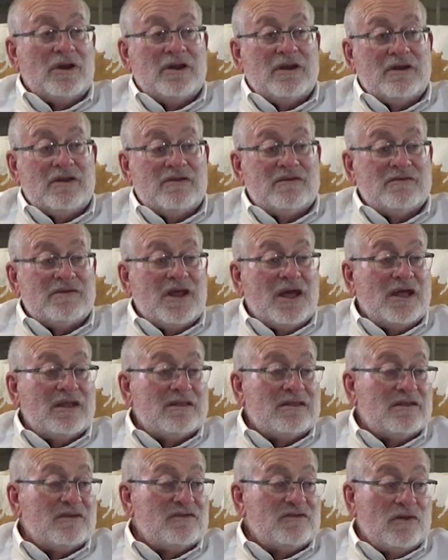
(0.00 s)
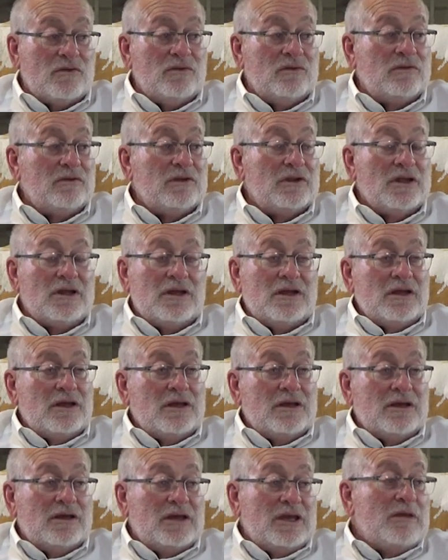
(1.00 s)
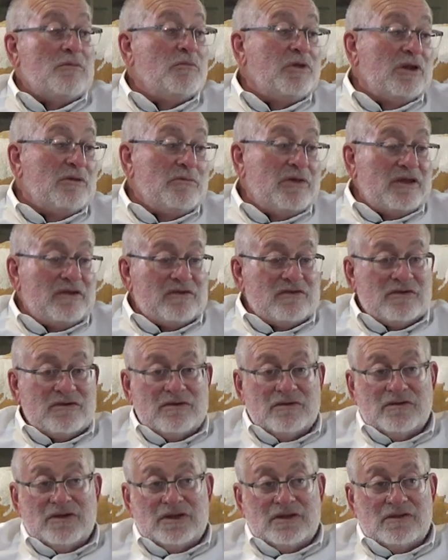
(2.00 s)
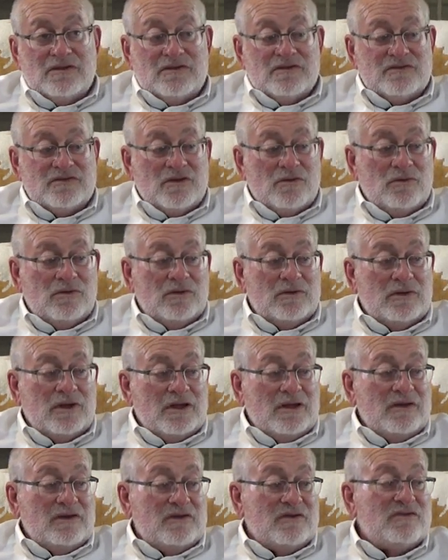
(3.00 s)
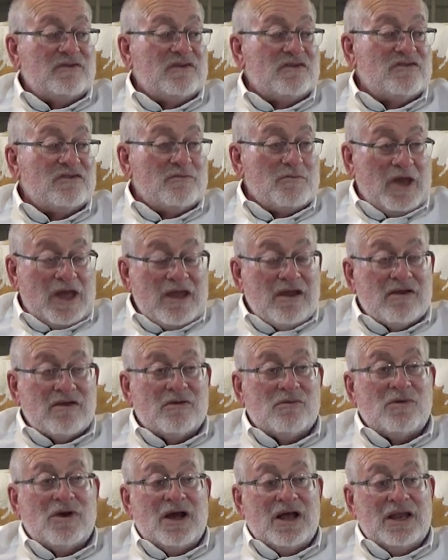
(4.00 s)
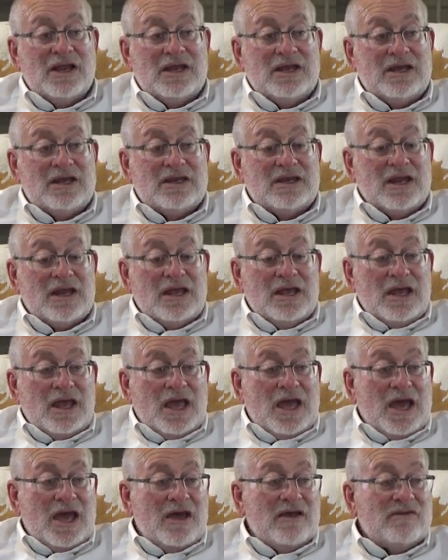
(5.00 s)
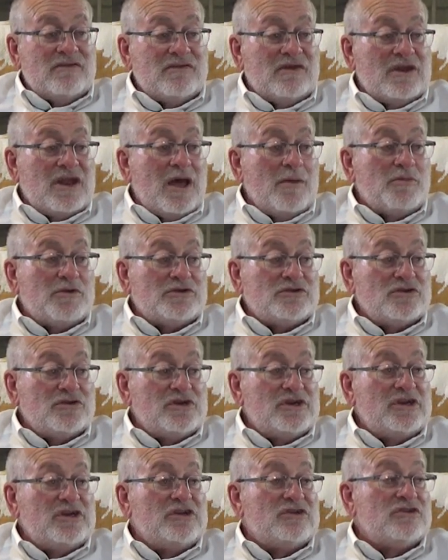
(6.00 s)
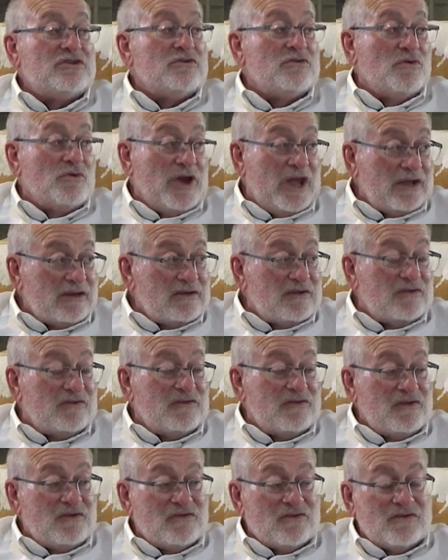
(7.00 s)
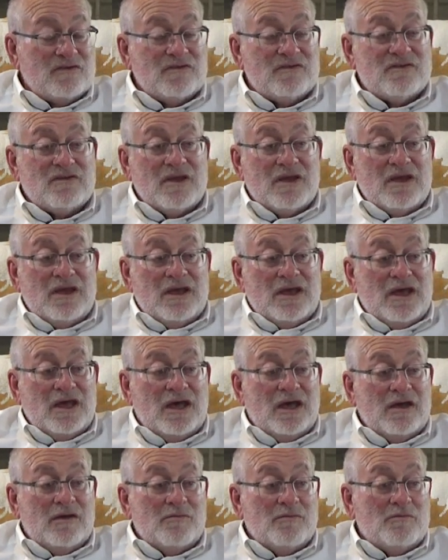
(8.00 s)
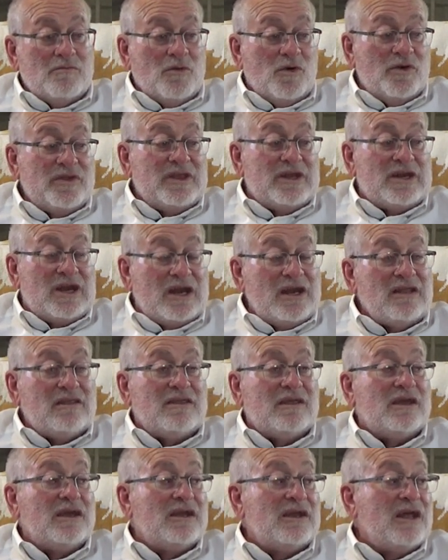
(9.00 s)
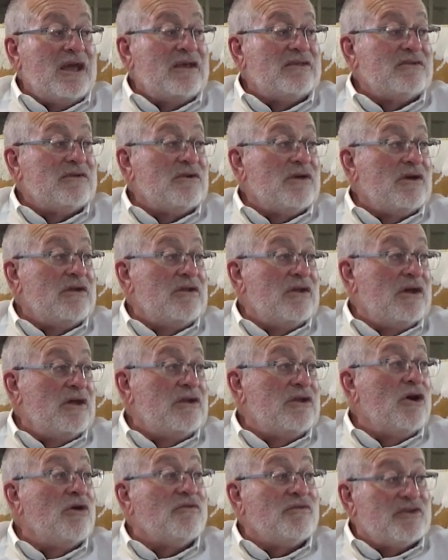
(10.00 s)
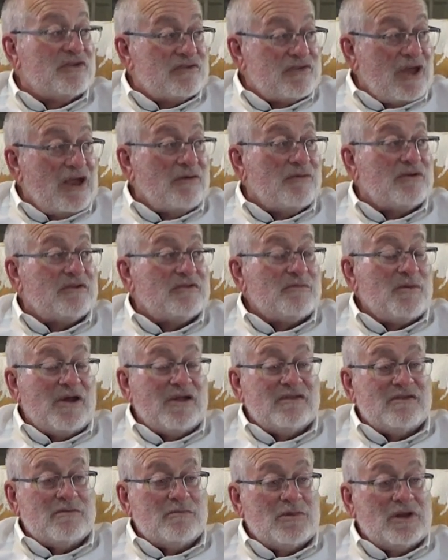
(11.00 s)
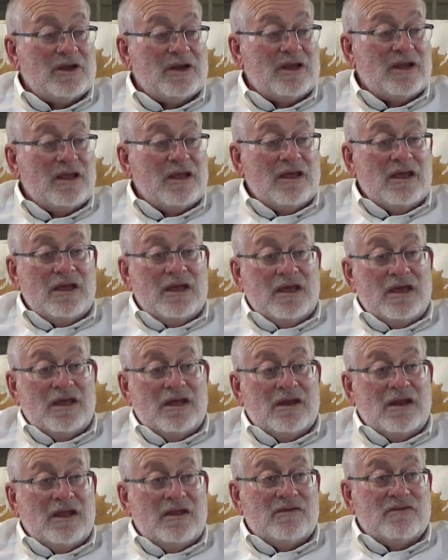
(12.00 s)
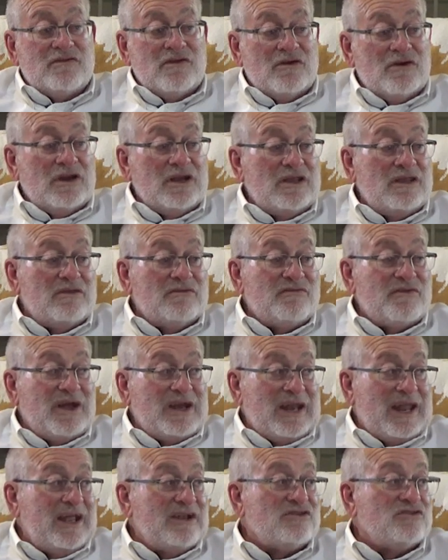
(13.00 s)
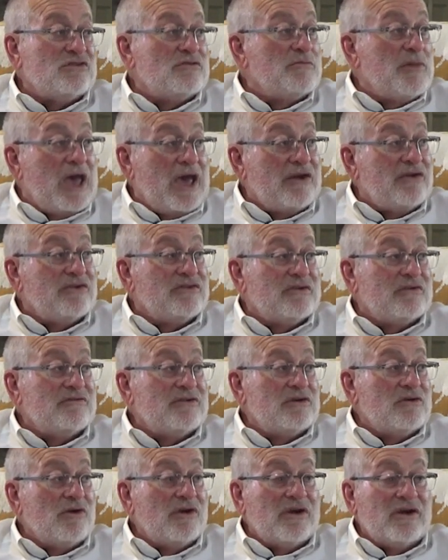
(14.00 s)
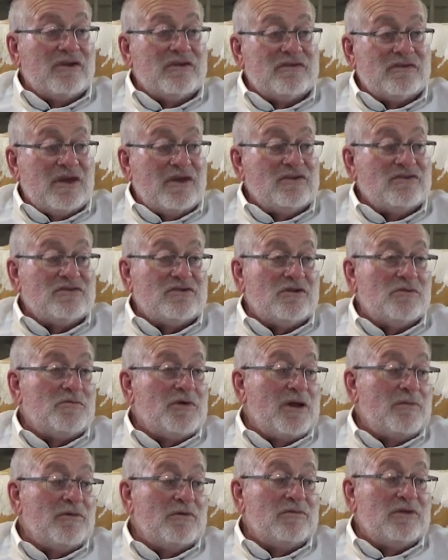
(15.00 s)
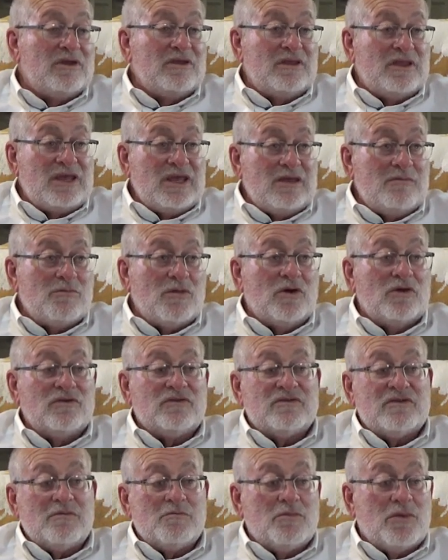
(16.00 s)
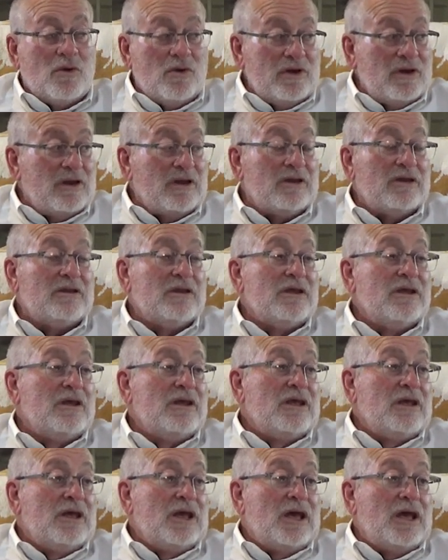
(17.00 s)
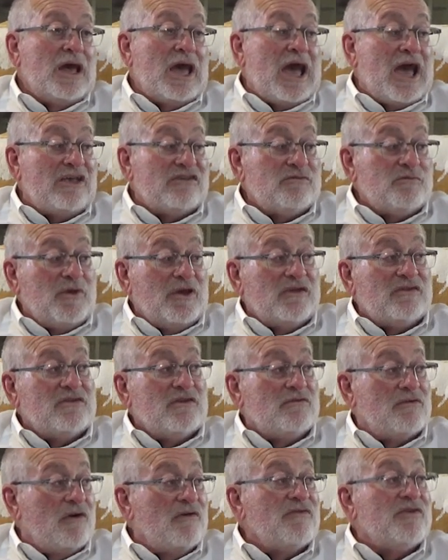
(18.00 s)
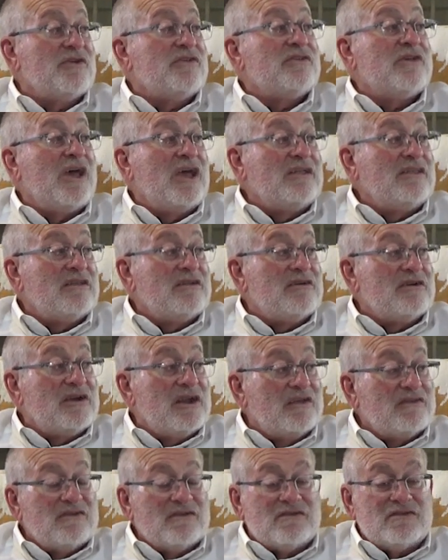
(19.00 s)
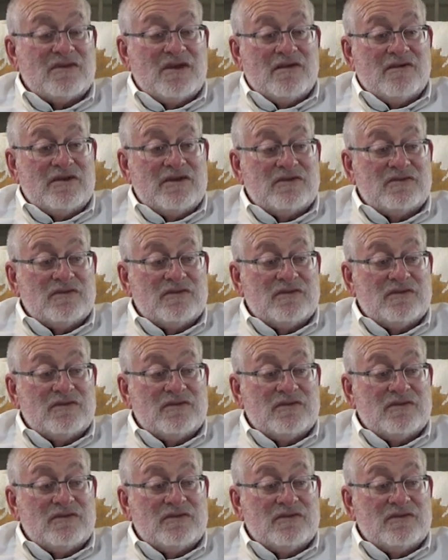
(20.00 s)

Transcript: It is not the sole uh, implementer and the sole decision maker. While it has an opportunity to direct decisions, um, more than anything, it has a, a, an oversight responsibility. And, and certainly the financial matters of an organization are probably the most important uh, aspects of oversight that are necessary.